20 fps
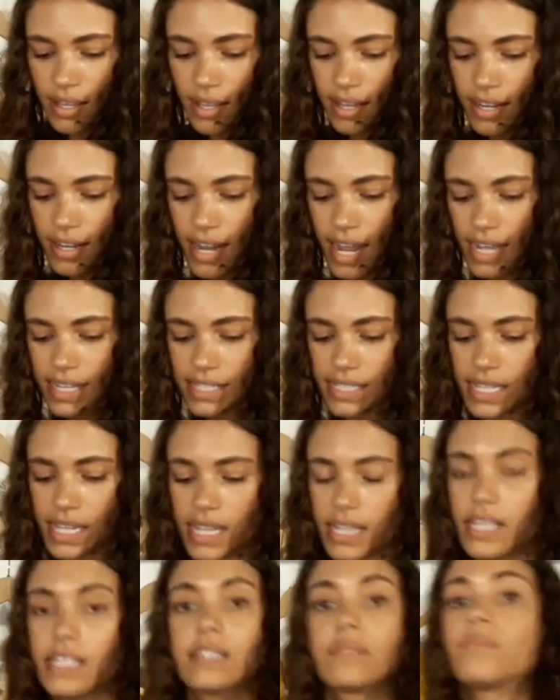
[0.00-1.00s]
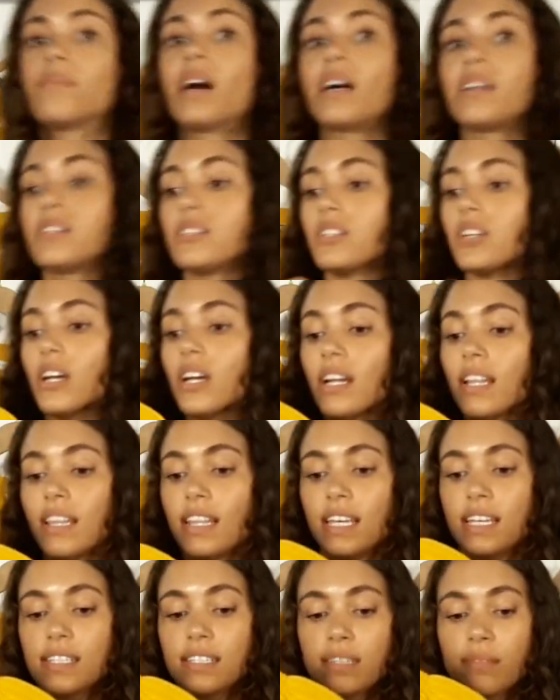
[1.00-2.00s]
Next in this mustard
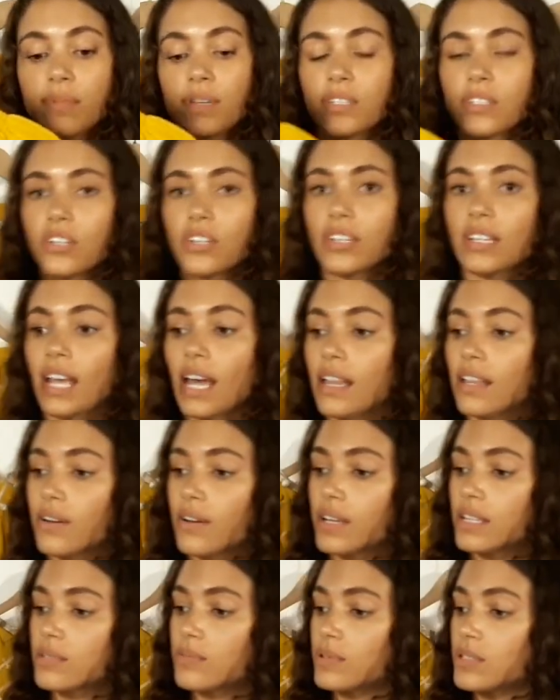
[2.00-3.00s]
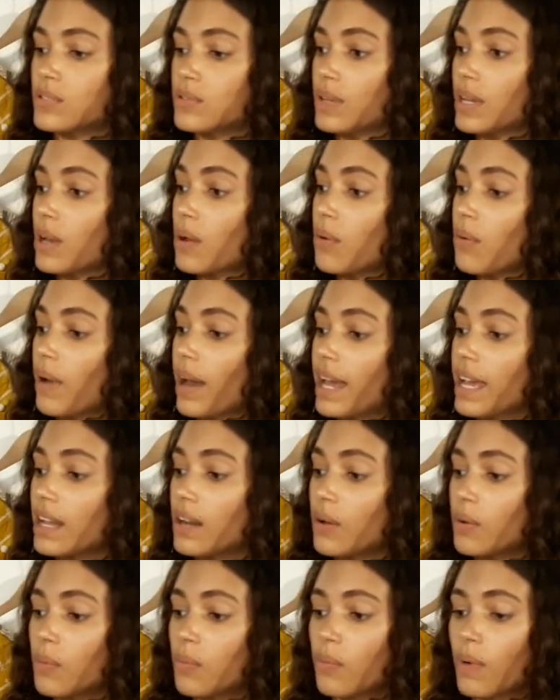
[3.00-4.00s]
yellow has been doing
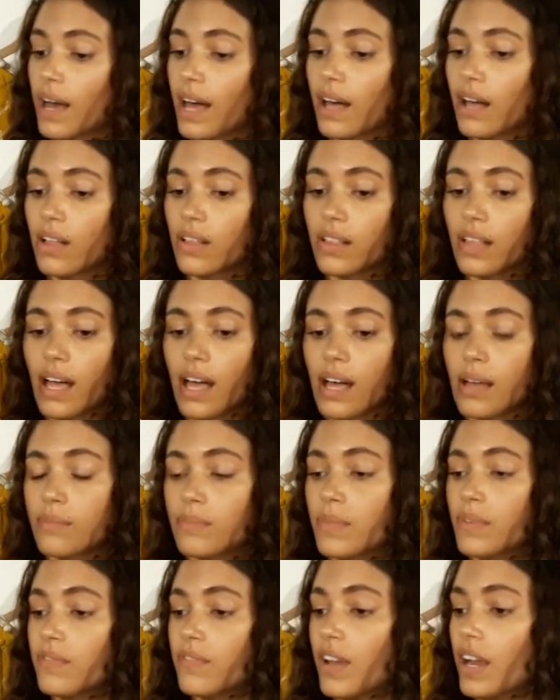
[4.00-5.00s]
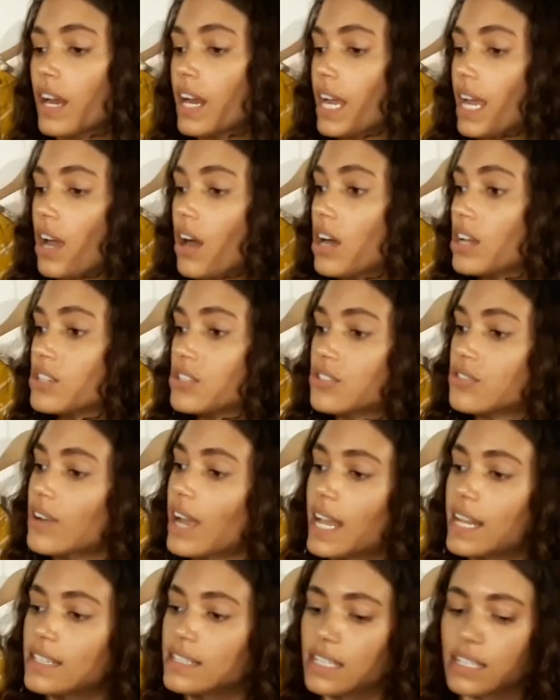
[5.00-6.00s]
quite well, very on
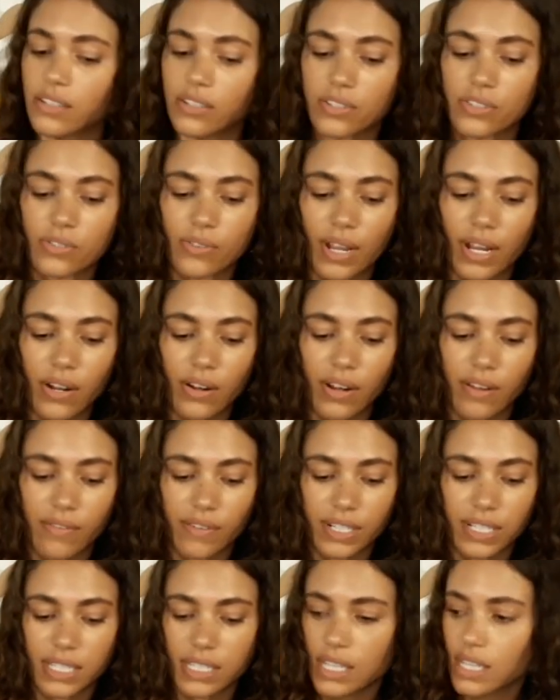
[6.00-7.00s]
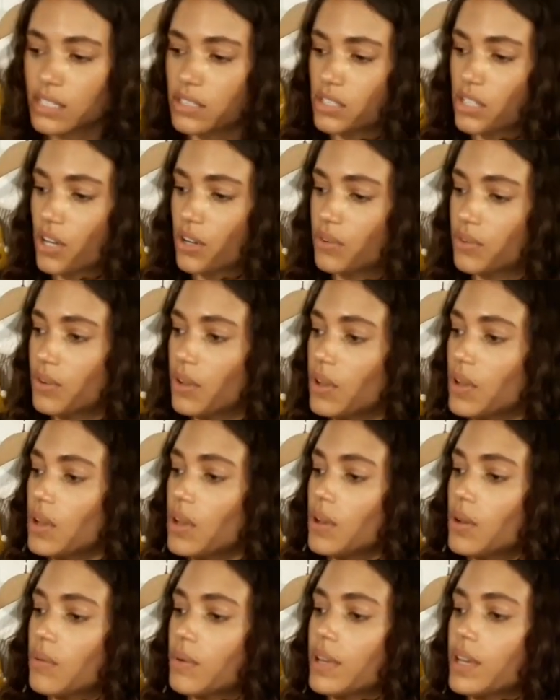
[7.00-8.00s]
trend and looks great on every skin tone.
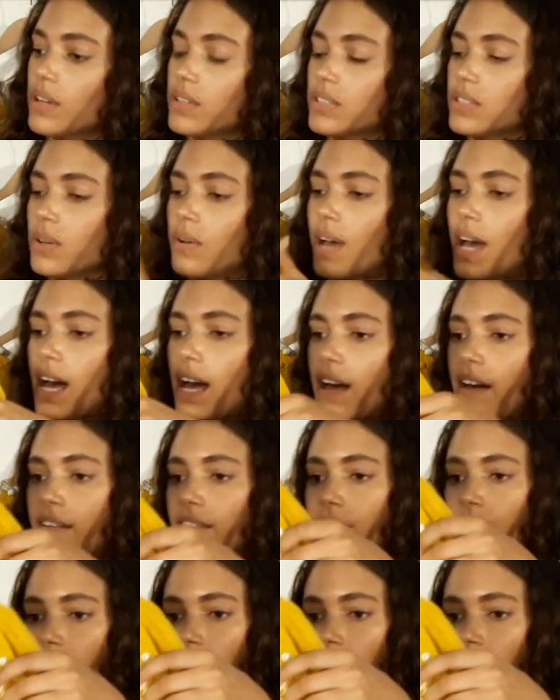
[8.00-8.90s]
We also have